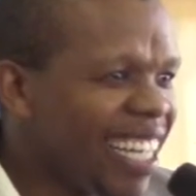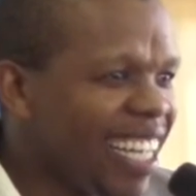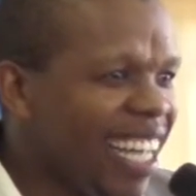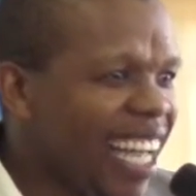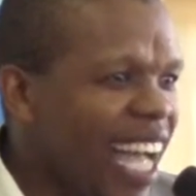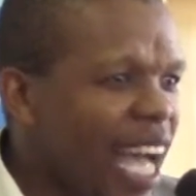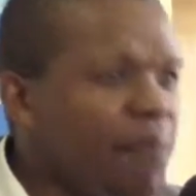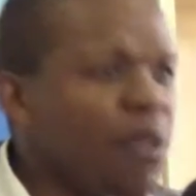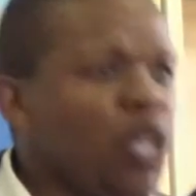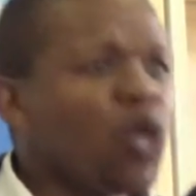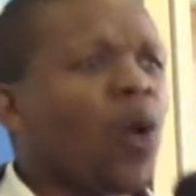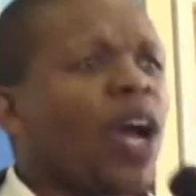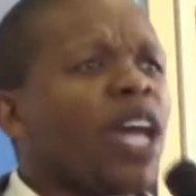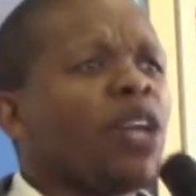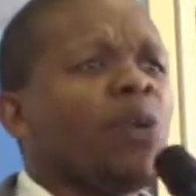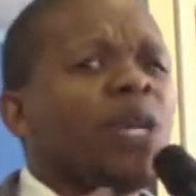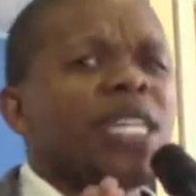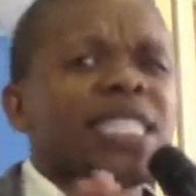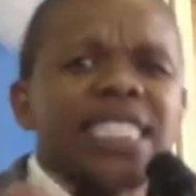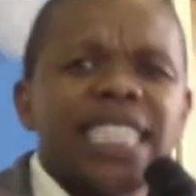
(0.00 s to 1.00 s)
I mean,
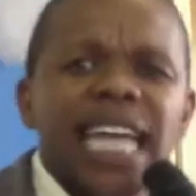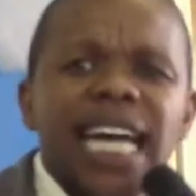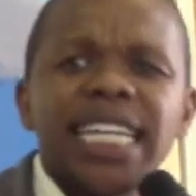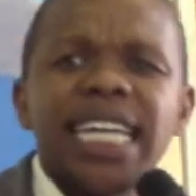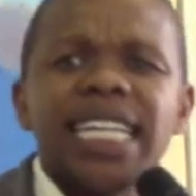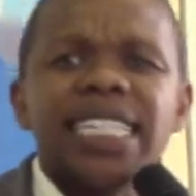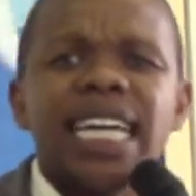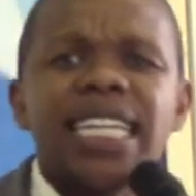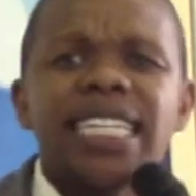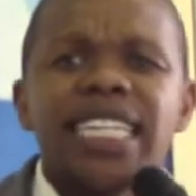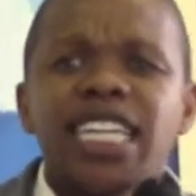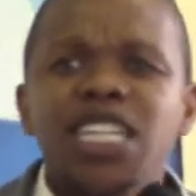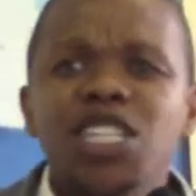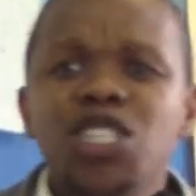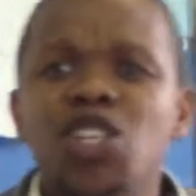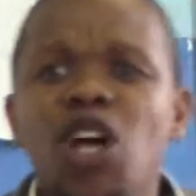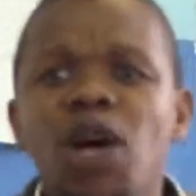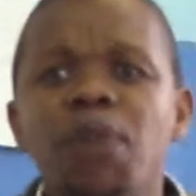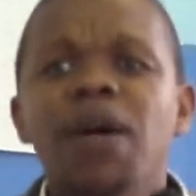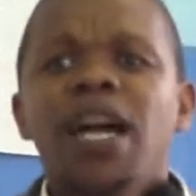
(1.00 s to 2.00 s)
when we started at
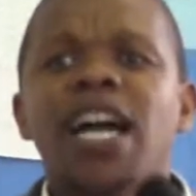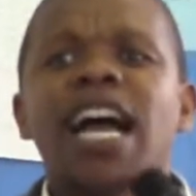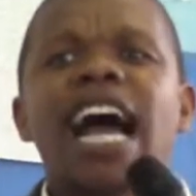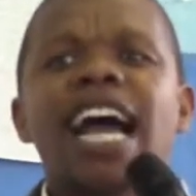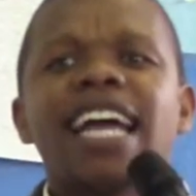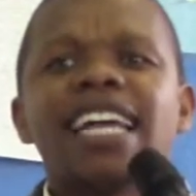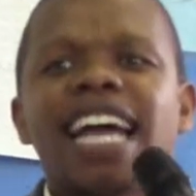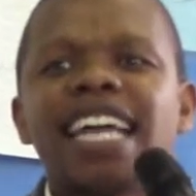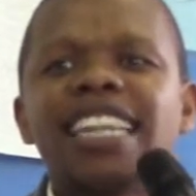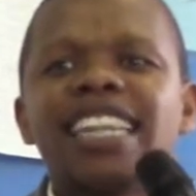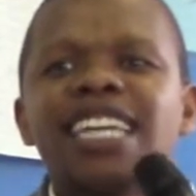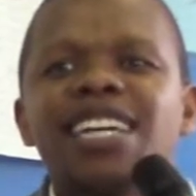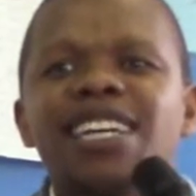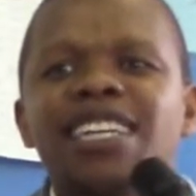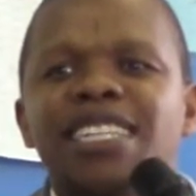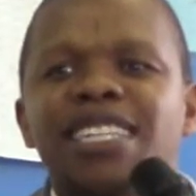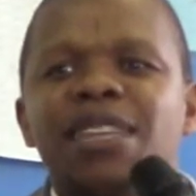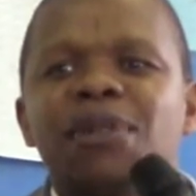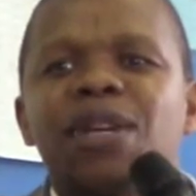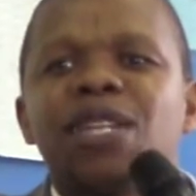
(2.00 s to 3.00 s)
Hilltop, I, I
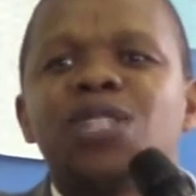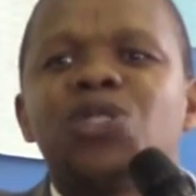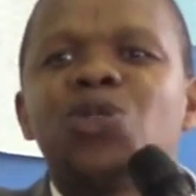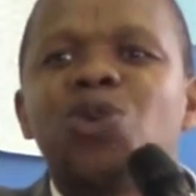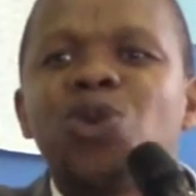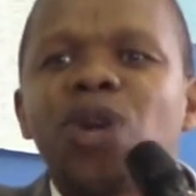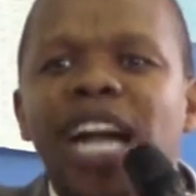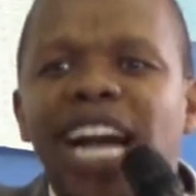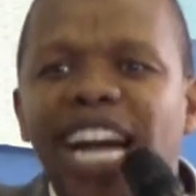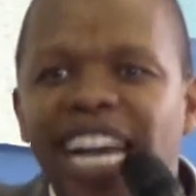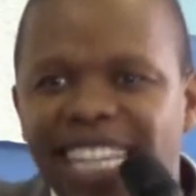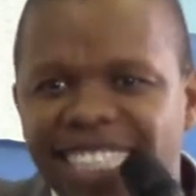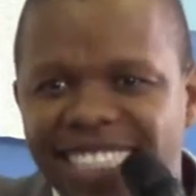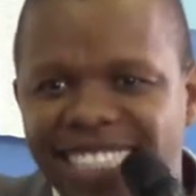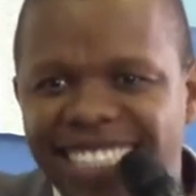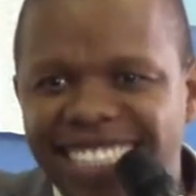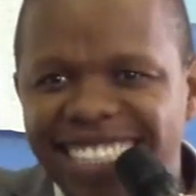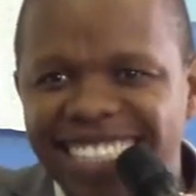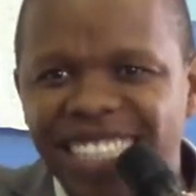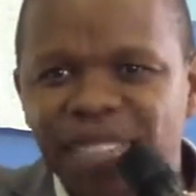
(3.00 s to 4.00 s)
think there were two
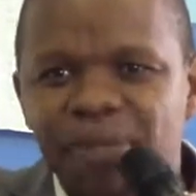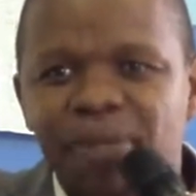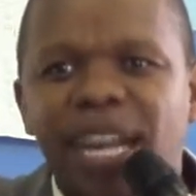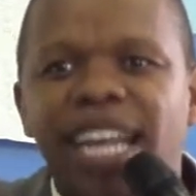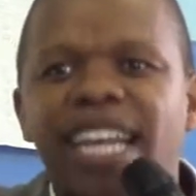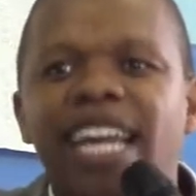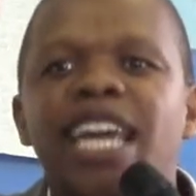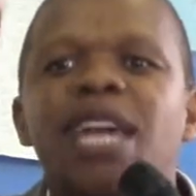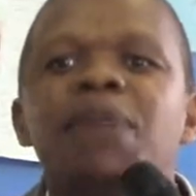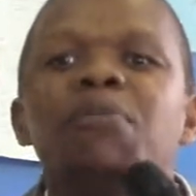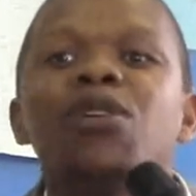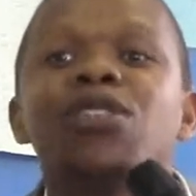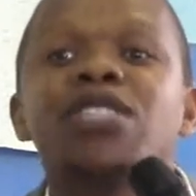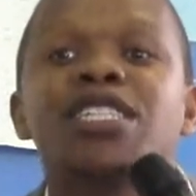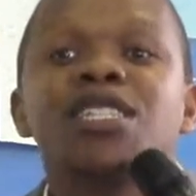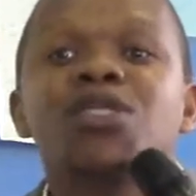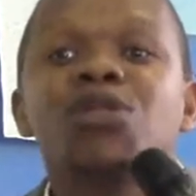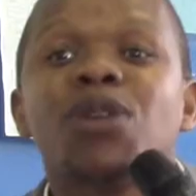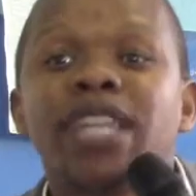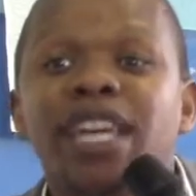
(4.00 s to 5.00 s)
cars. Brother Amos
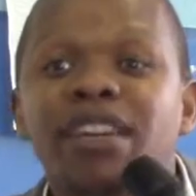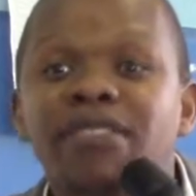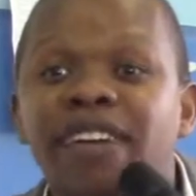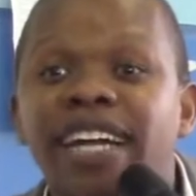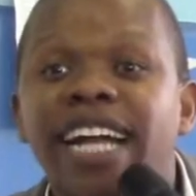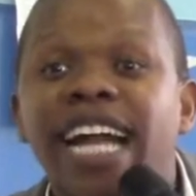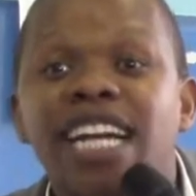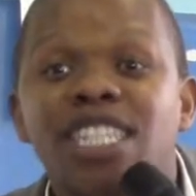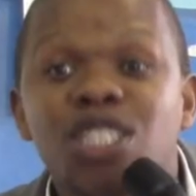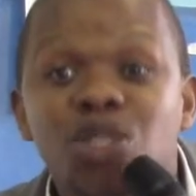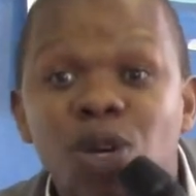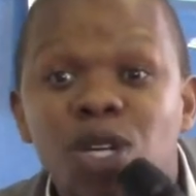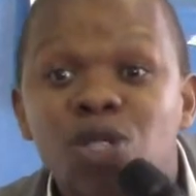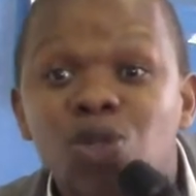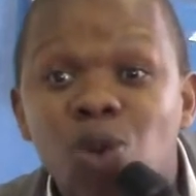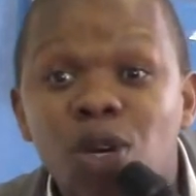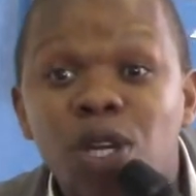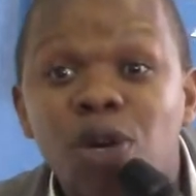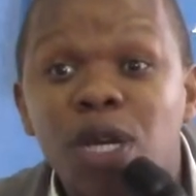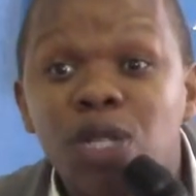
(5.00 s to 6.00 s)
did not have a car. She was,
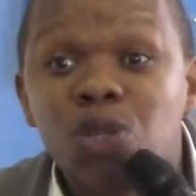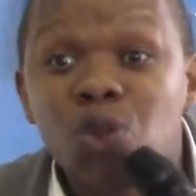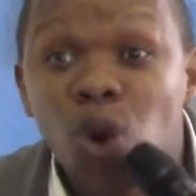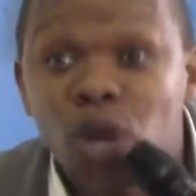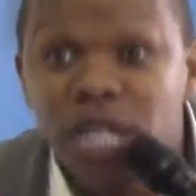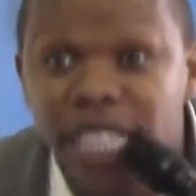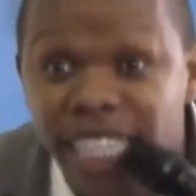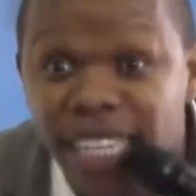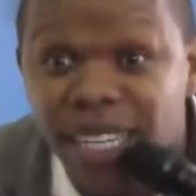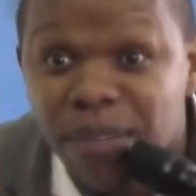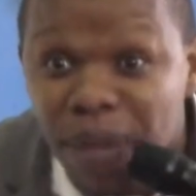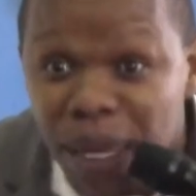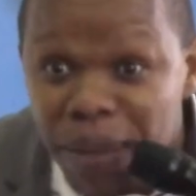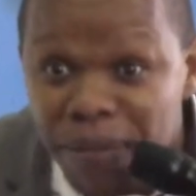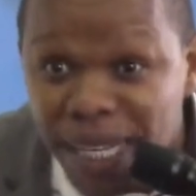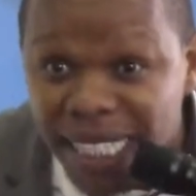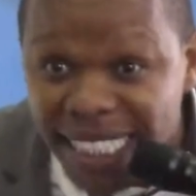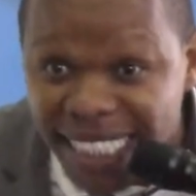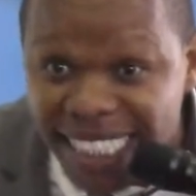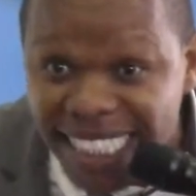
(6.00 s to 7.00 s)
he was walking, my,
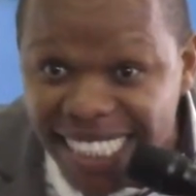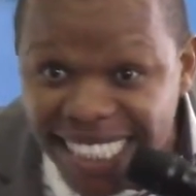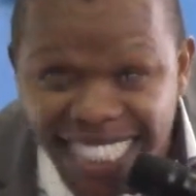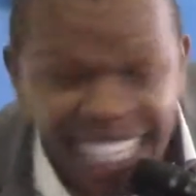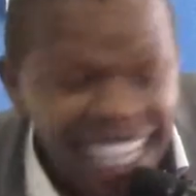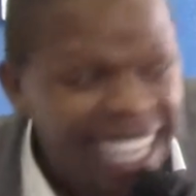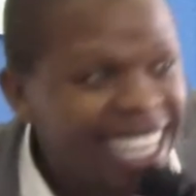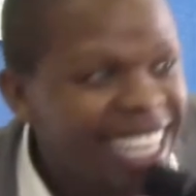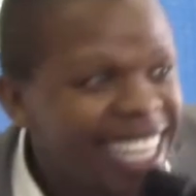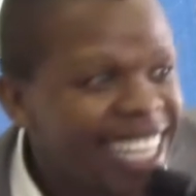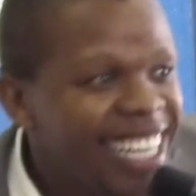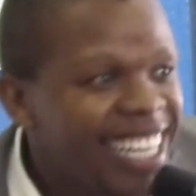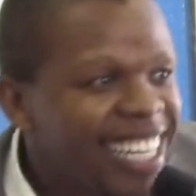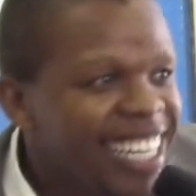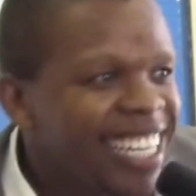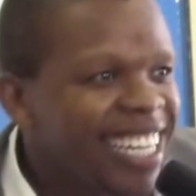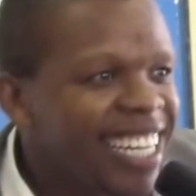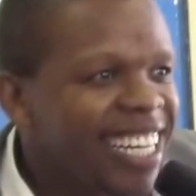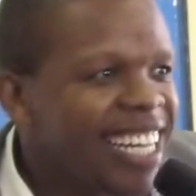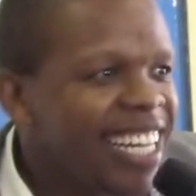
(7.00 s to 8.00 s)
my sister.
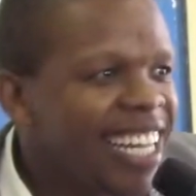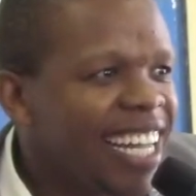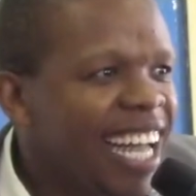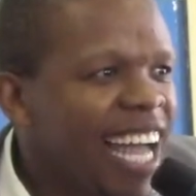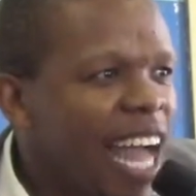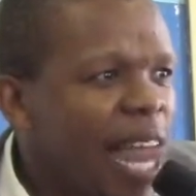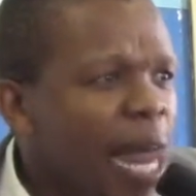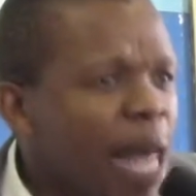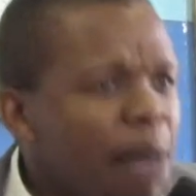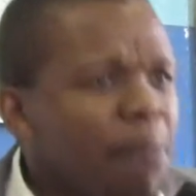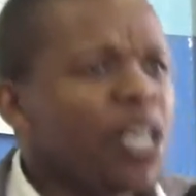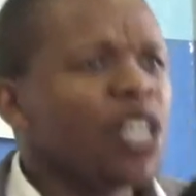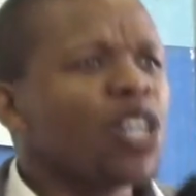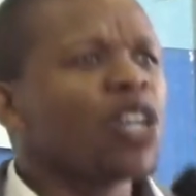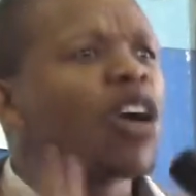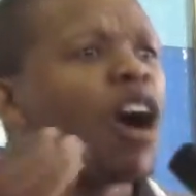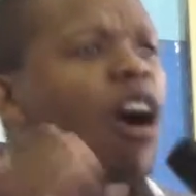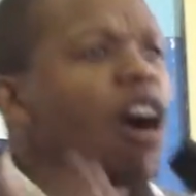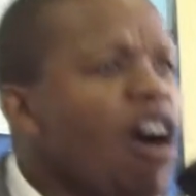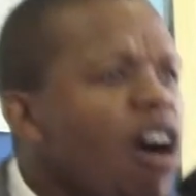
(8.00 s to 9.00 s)
I mean,
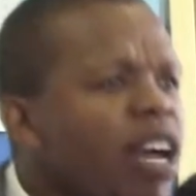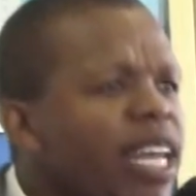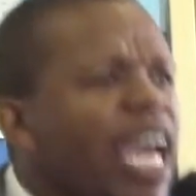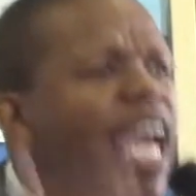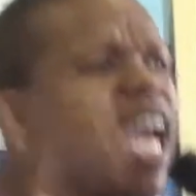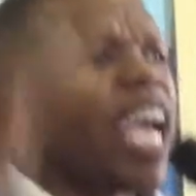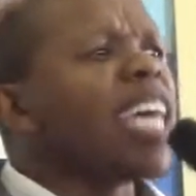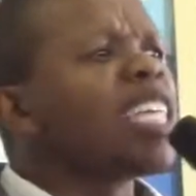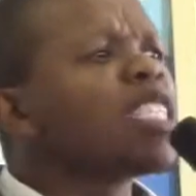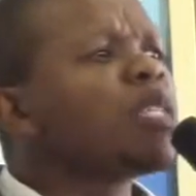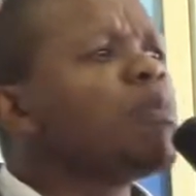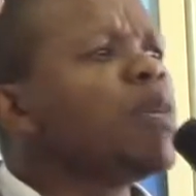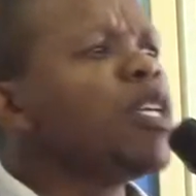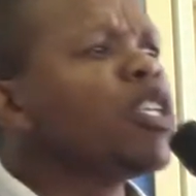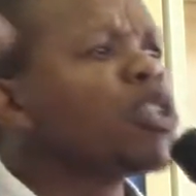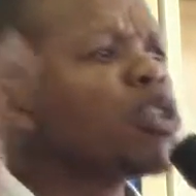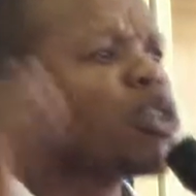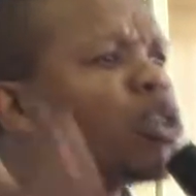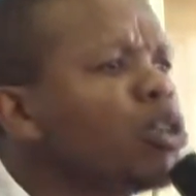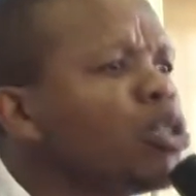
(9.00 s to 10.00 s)
God has
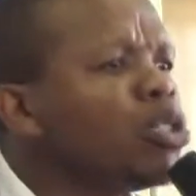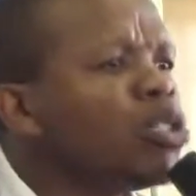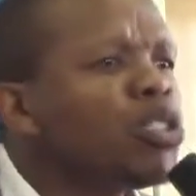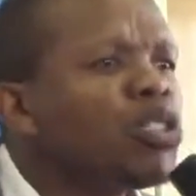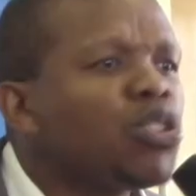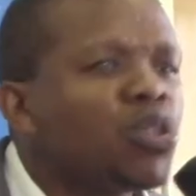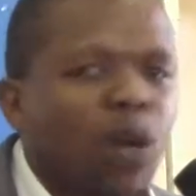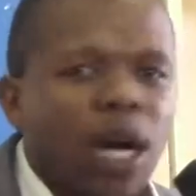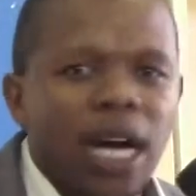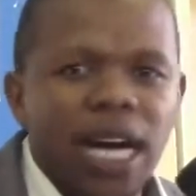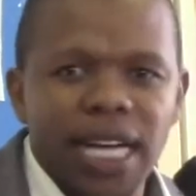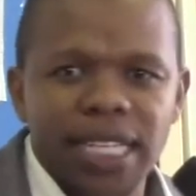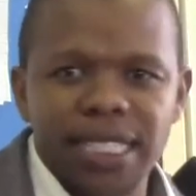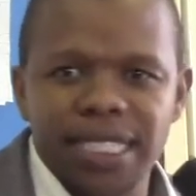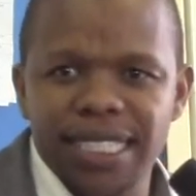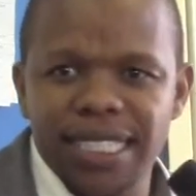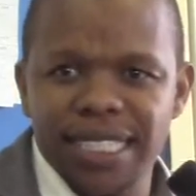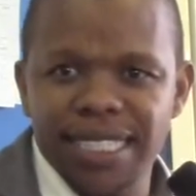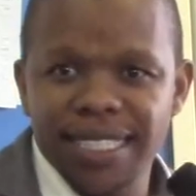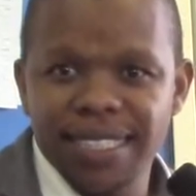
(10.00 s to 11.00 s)
been good to
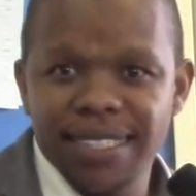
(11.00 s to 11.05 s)
us.